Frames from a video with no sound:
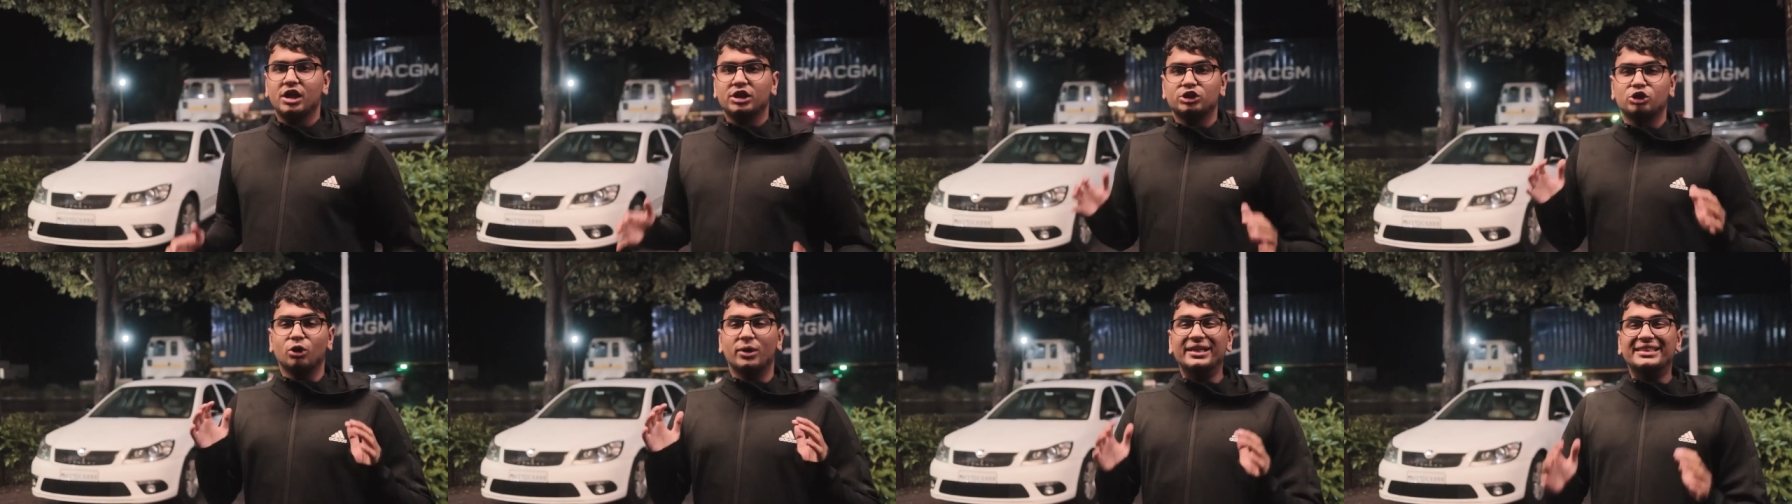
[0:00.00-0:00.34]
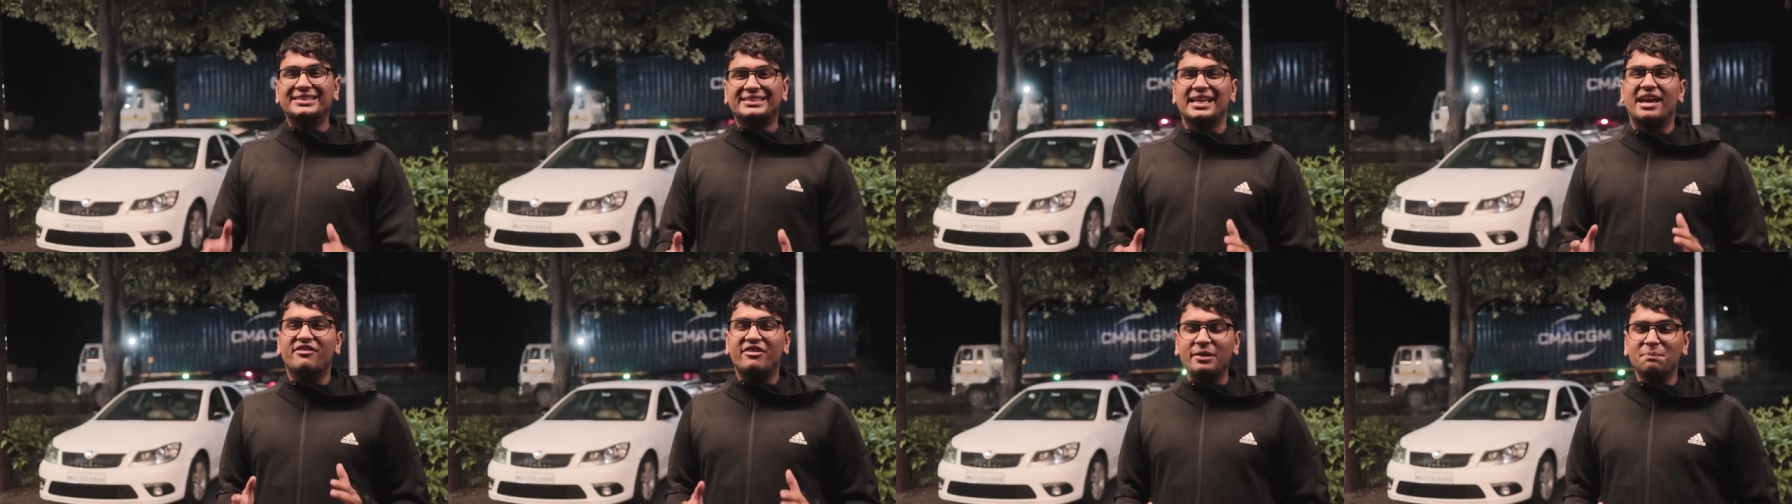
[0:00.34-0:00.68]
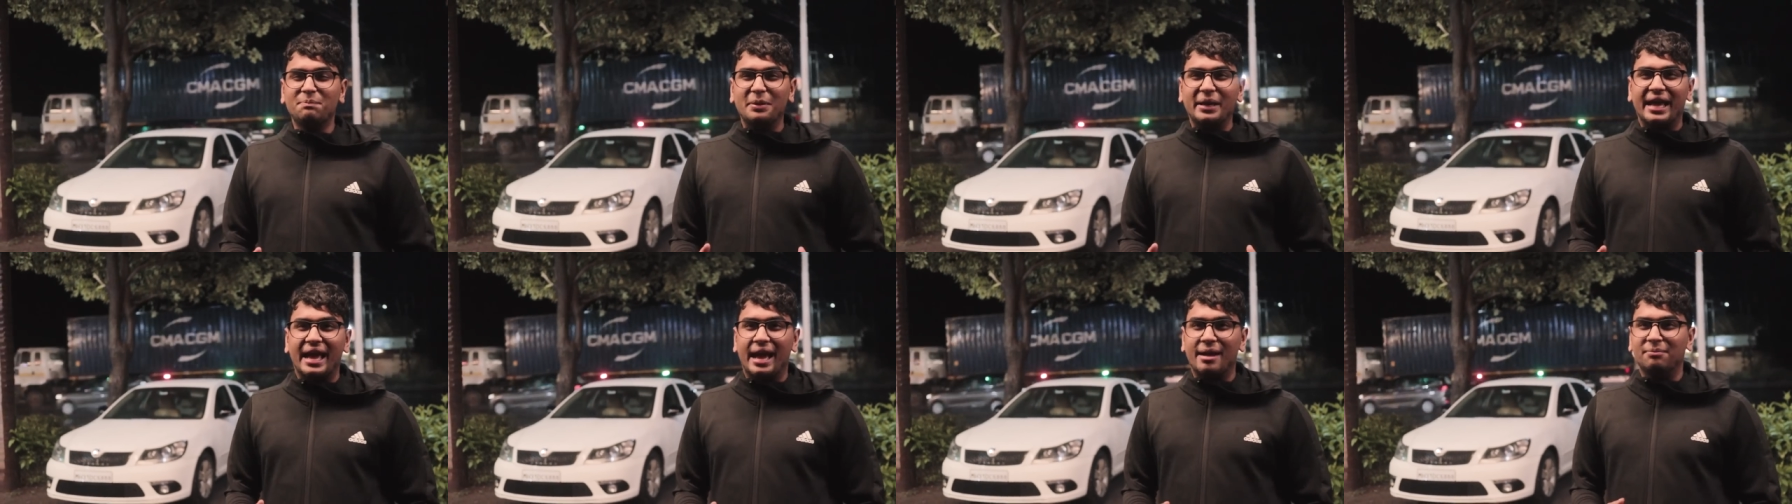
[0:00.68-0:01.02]
So it's seven
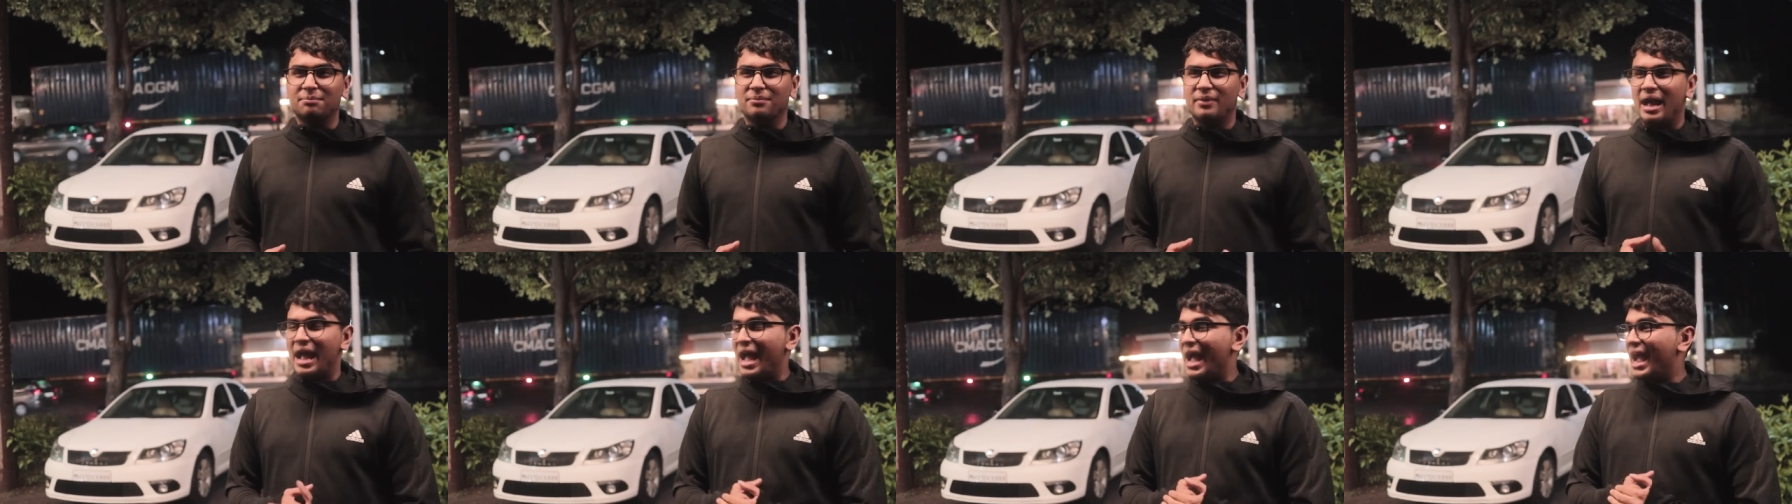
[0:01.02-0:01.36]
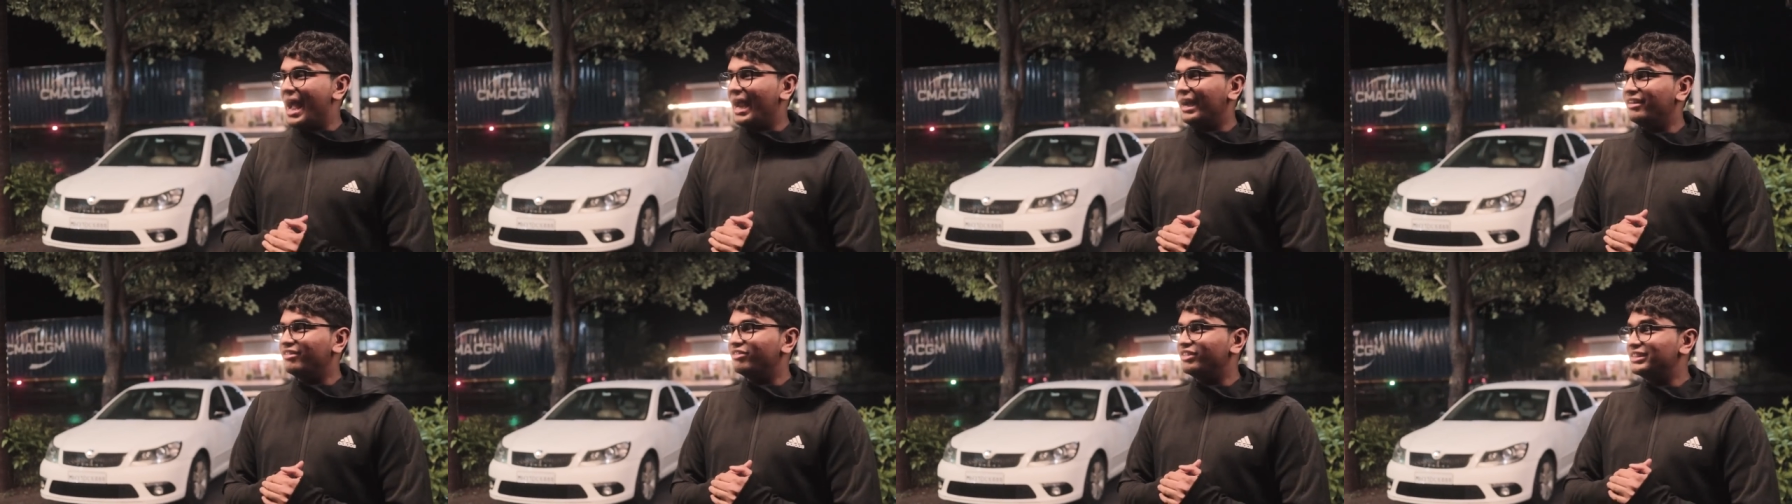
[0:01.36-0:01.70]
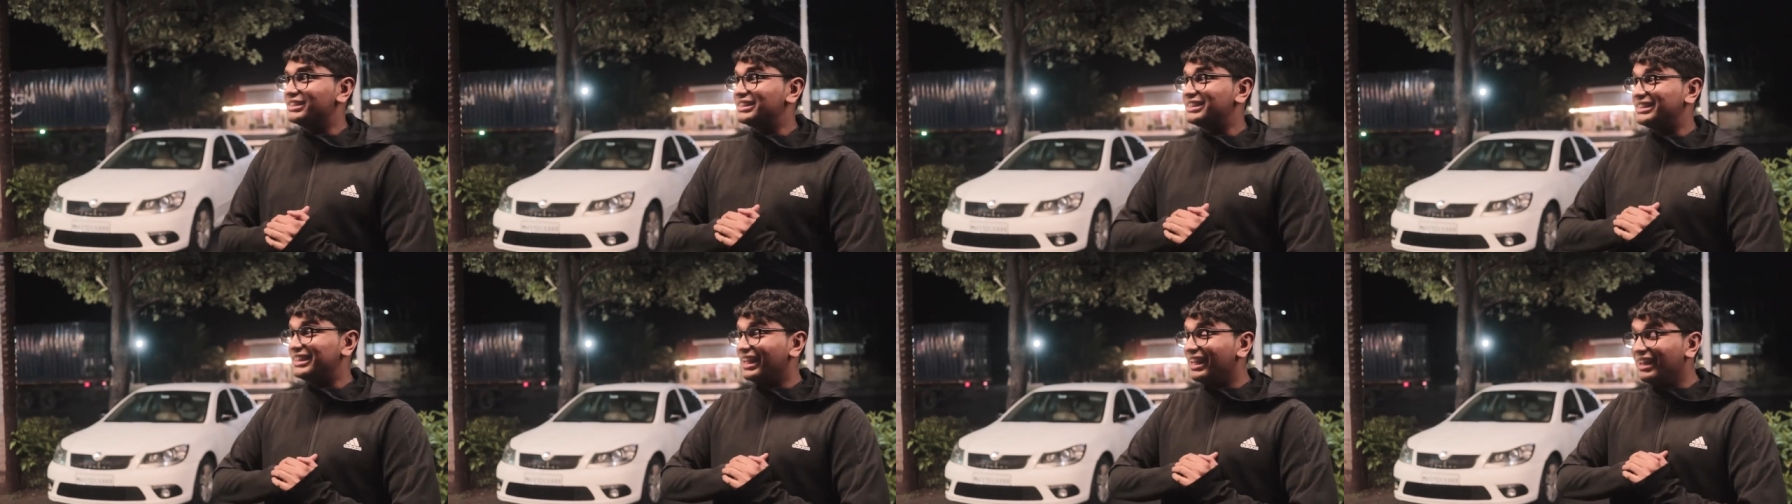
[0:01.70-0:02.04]
p m and
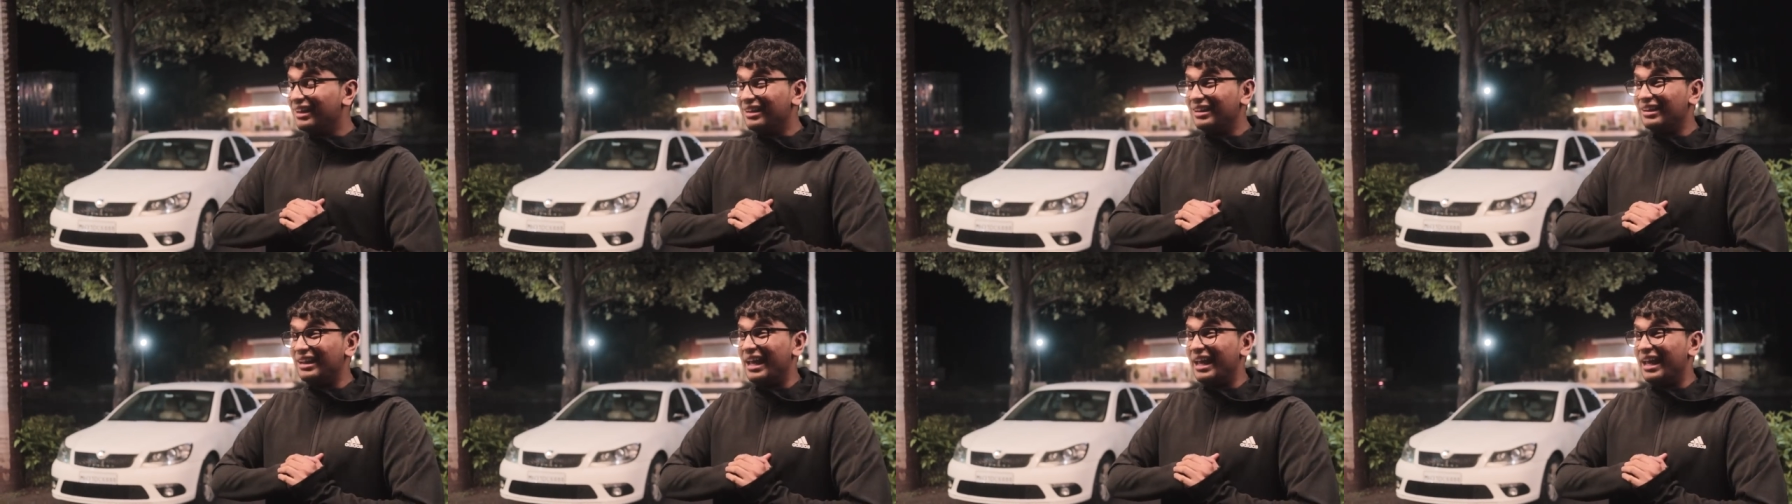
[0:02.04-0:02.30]
we're still